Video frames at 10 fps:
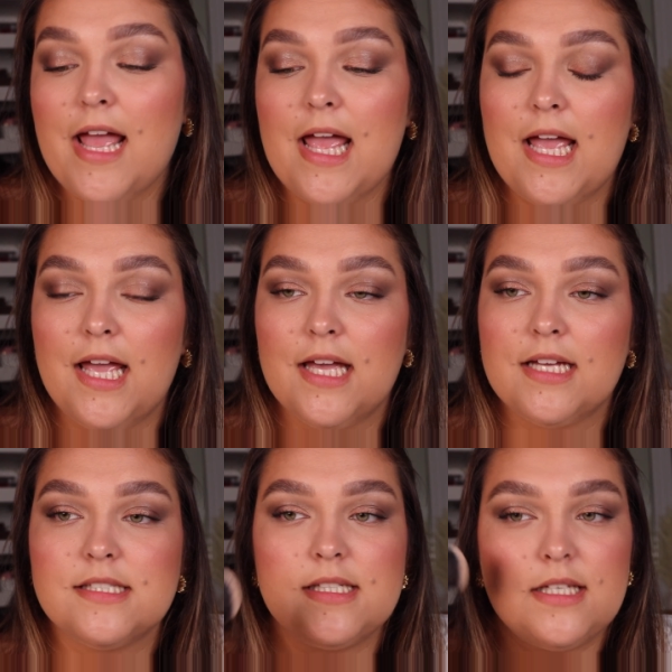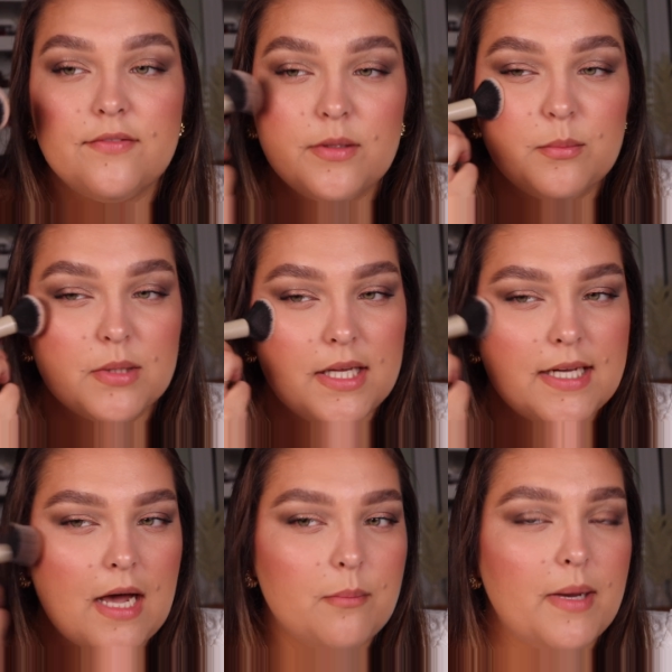and even
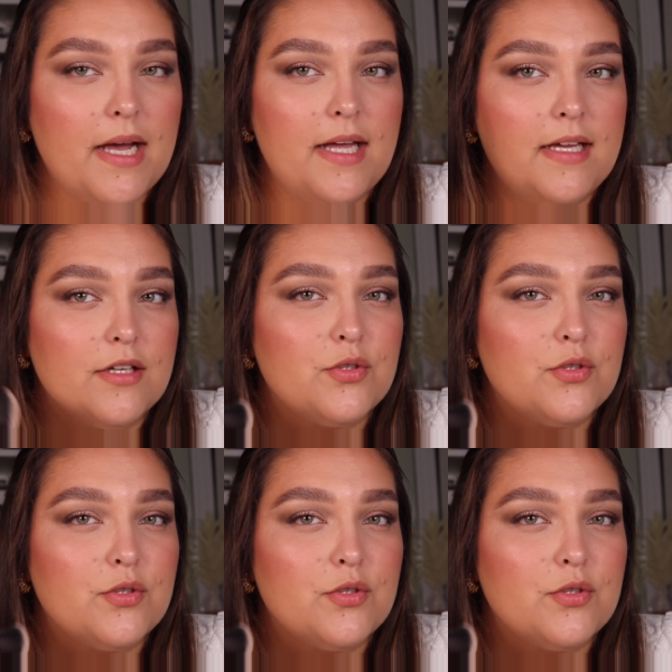blend out my